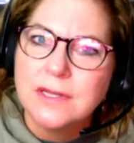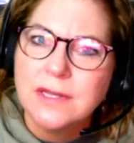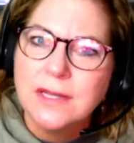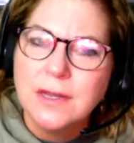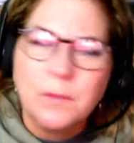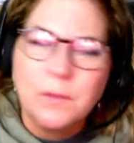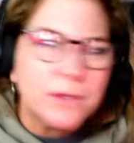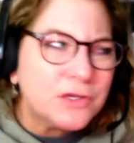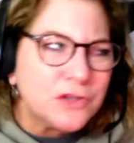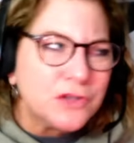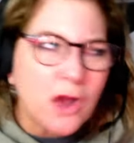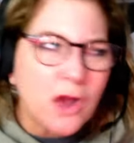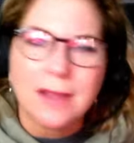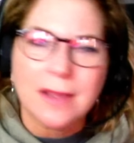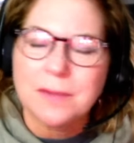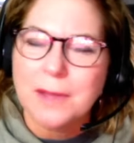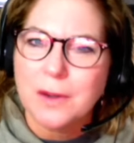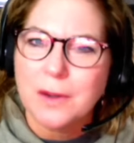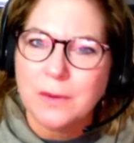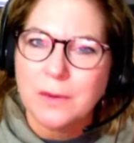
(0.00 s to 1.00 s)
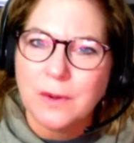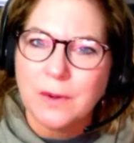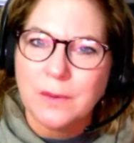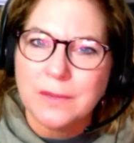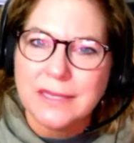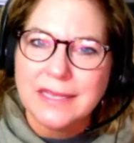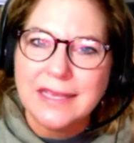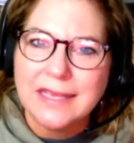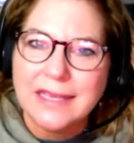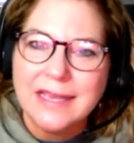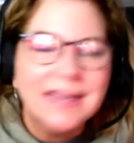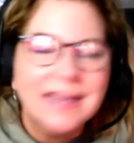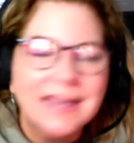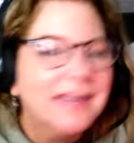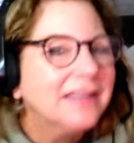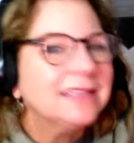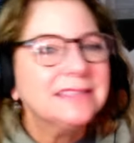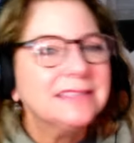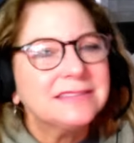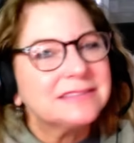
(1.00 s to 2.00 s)
What are you talking about, Cody?
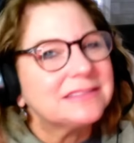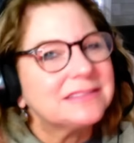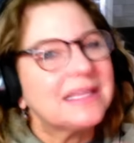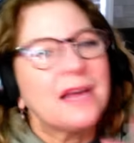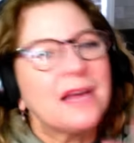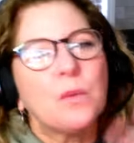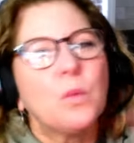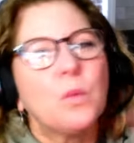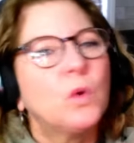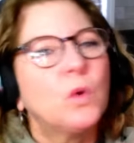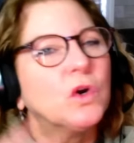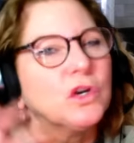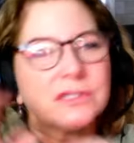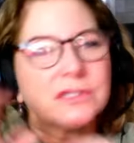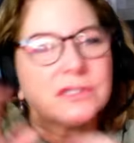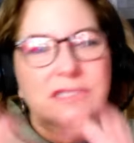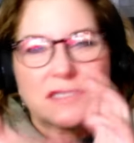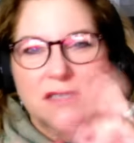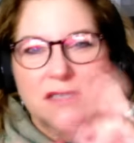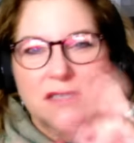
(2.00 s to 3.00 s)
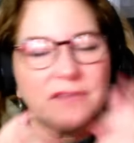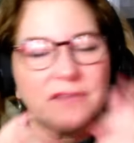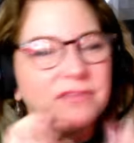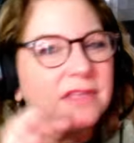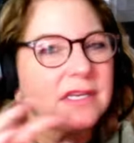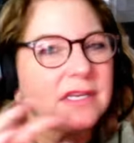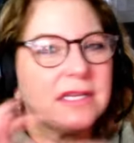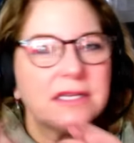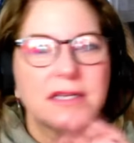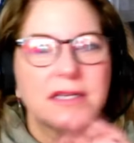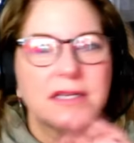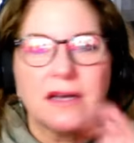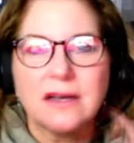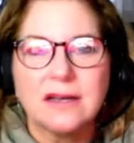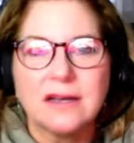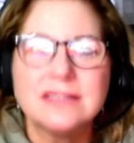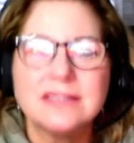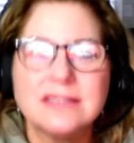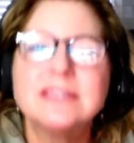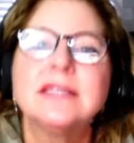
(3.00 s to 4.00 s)
This is that word stuff that he
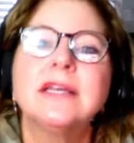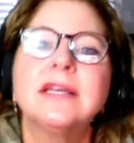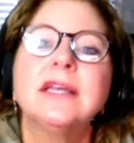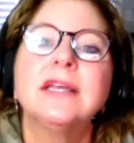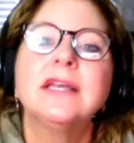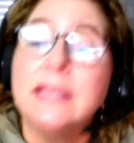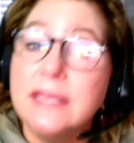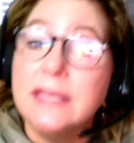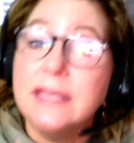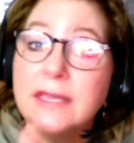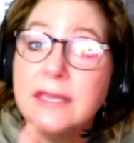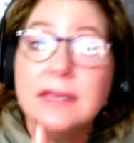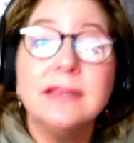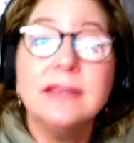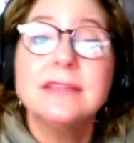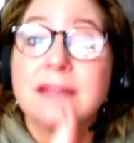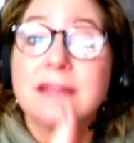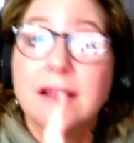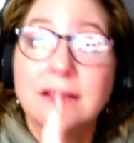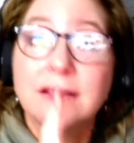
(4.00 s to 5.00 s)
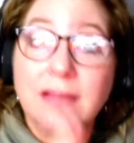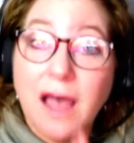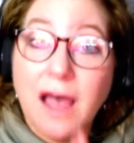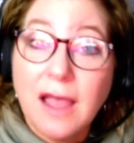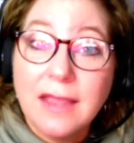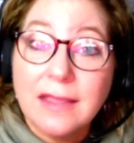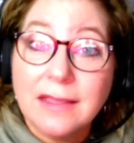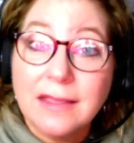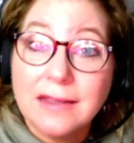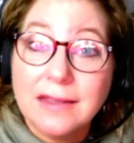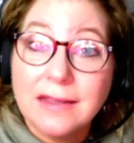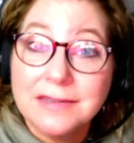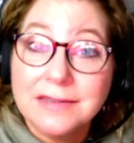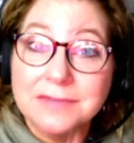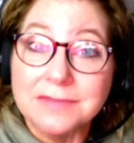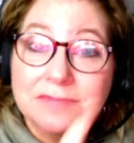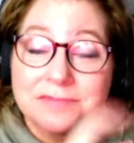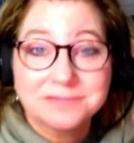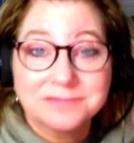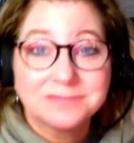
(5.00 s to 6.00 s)
does. He is not lying.
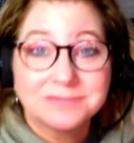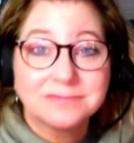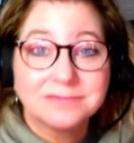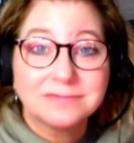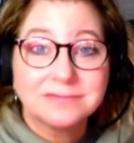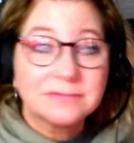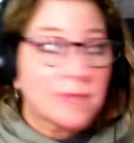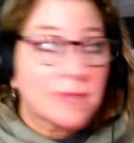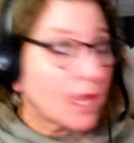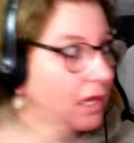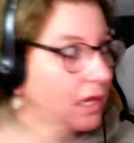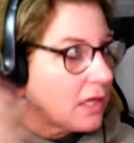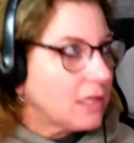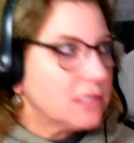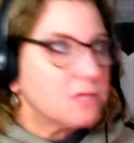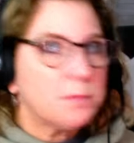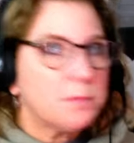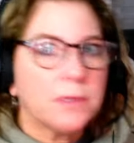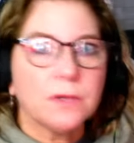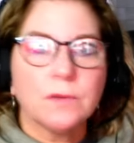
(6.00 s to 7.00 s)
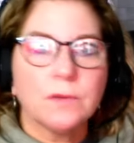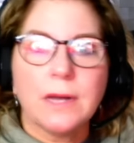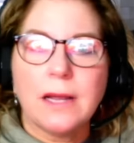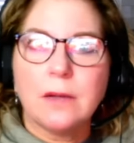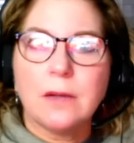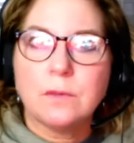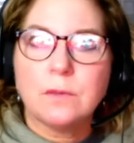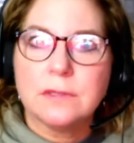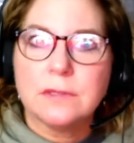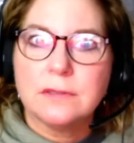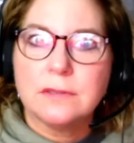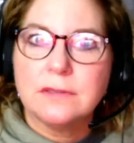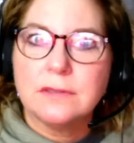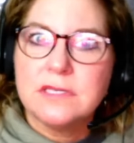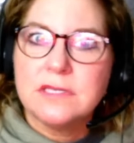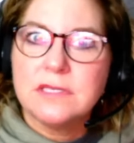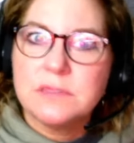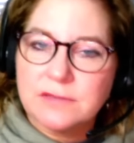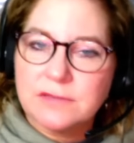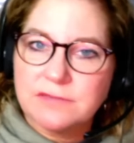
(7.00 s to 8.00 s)
He's been around. He's
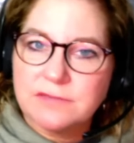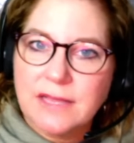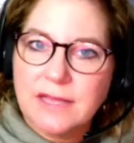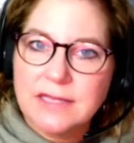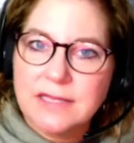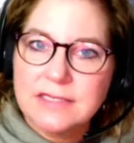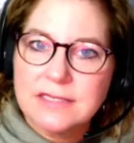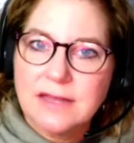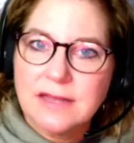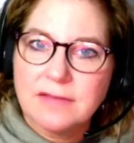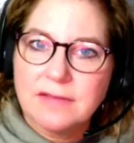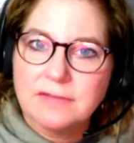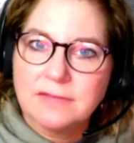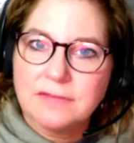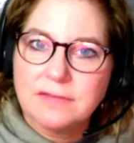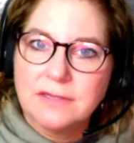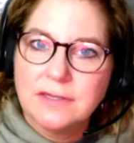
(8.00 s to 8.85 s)
been in Flagstaff.